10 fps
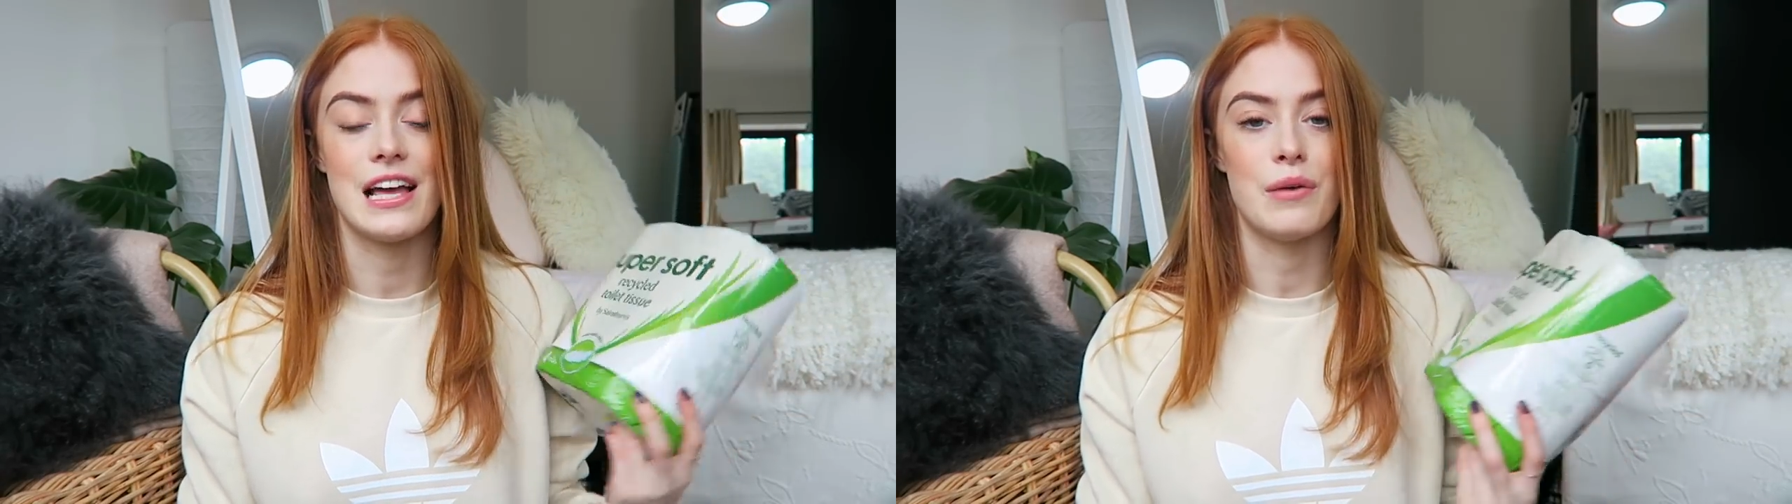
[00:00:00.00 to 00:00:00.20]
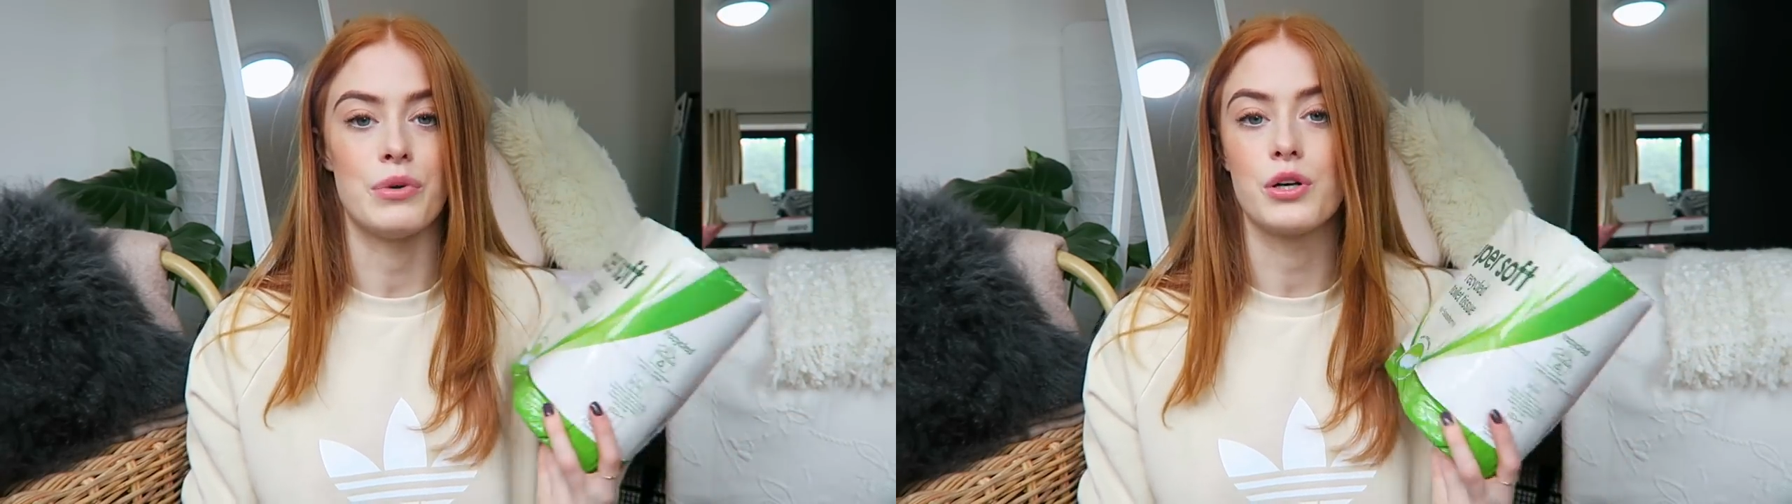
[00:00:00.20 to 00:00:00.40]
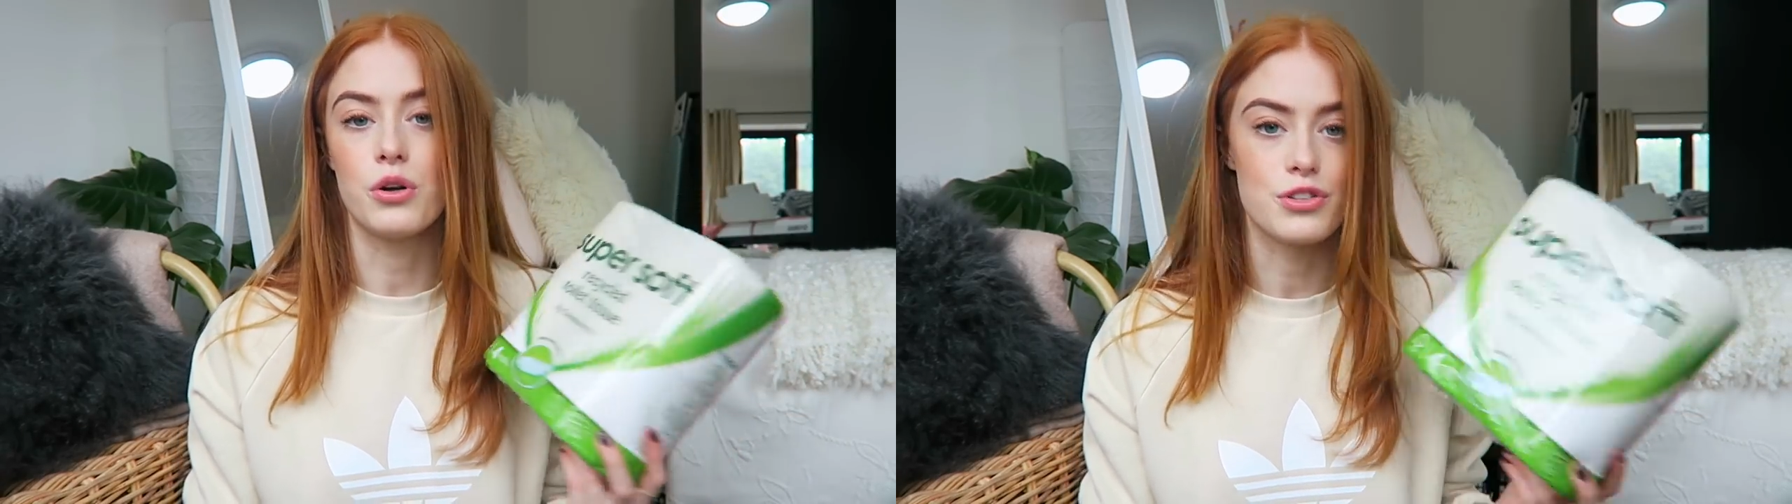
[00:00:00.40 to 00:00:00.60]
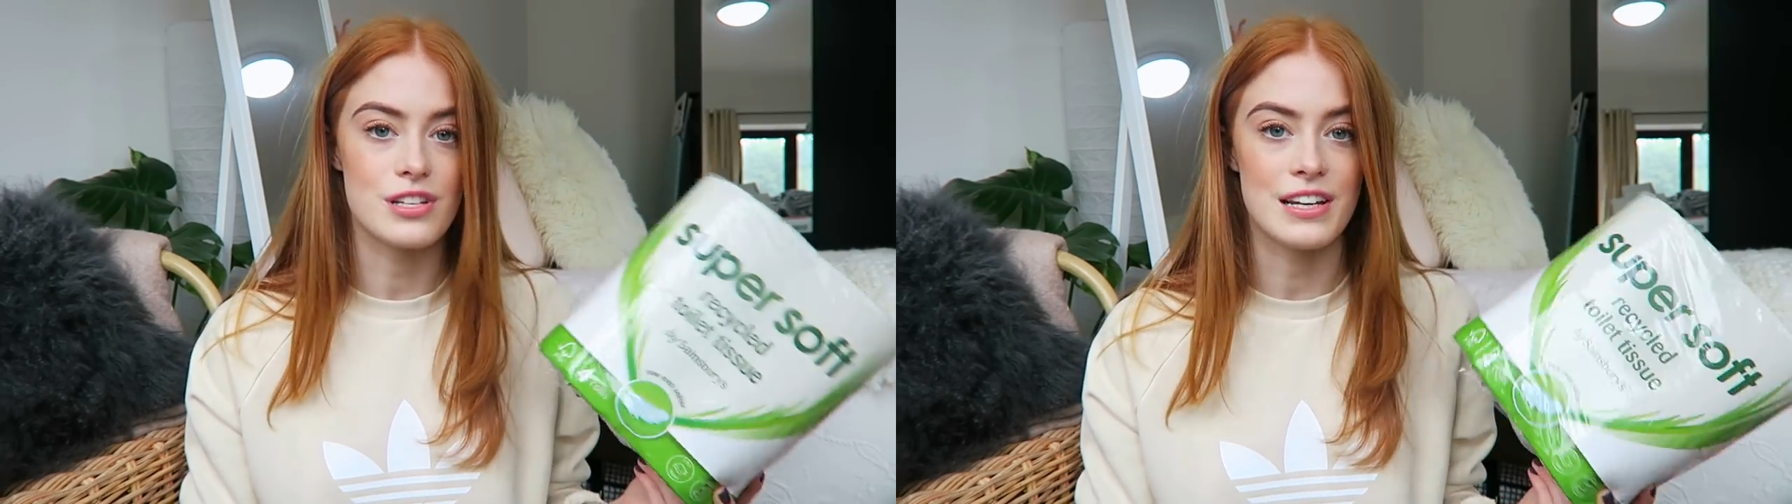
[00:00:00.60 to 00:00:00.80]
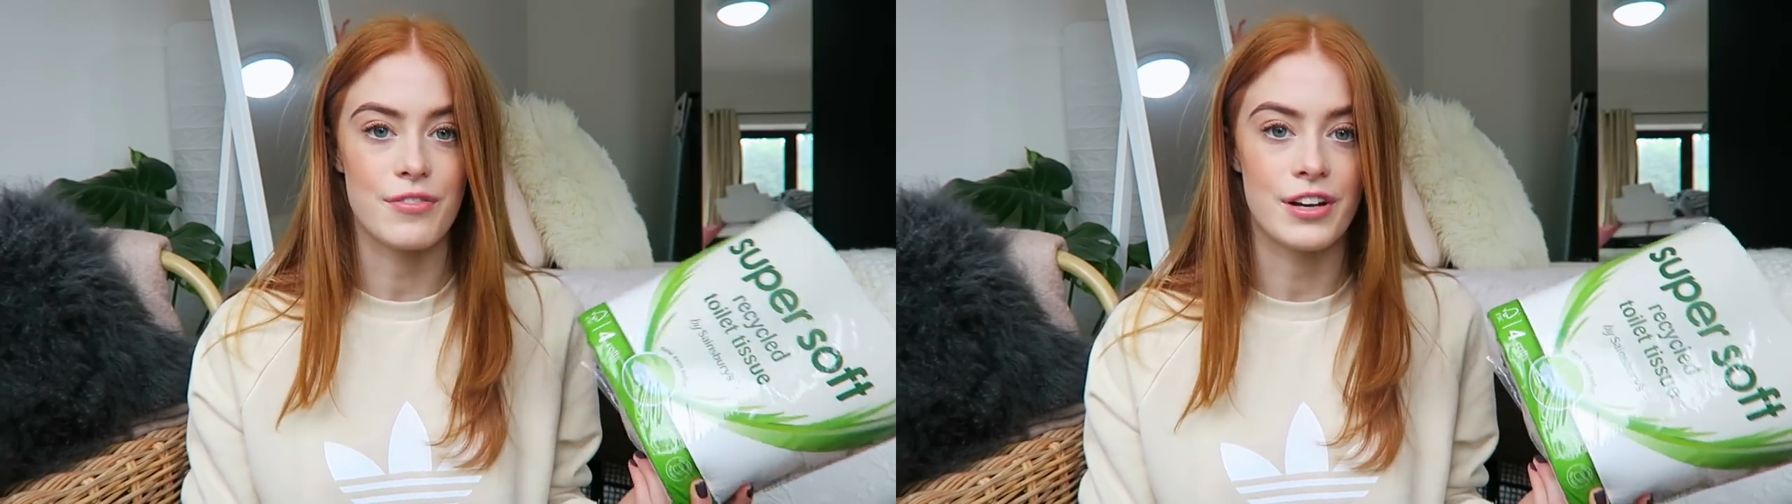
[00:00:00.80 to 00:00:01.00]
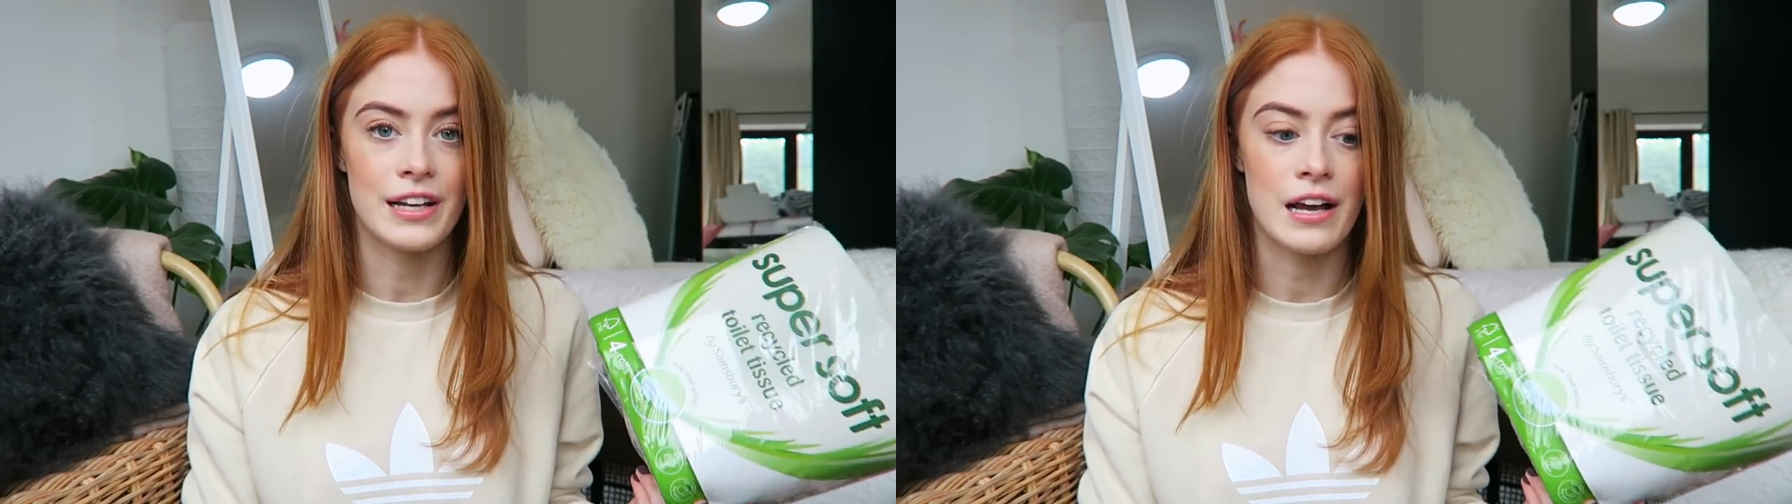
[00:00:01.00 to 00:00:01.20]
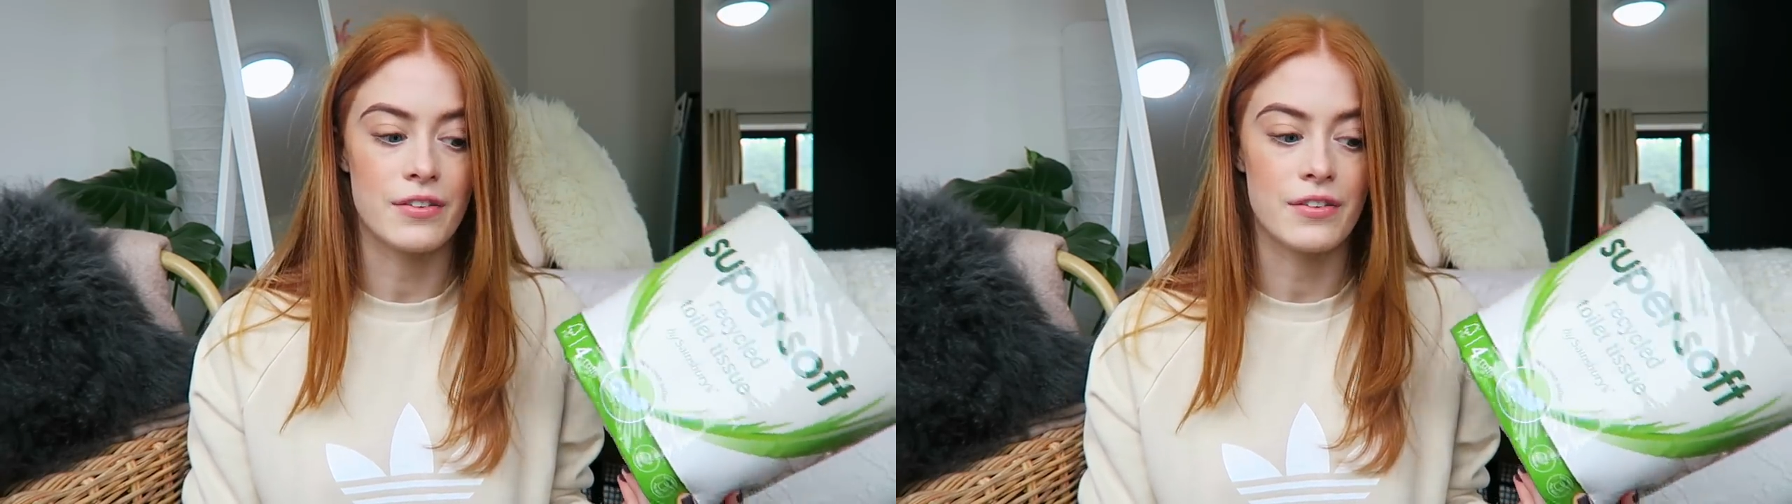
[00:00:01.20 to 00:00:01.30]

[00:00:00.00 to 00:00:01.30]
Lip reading: and we're constantly running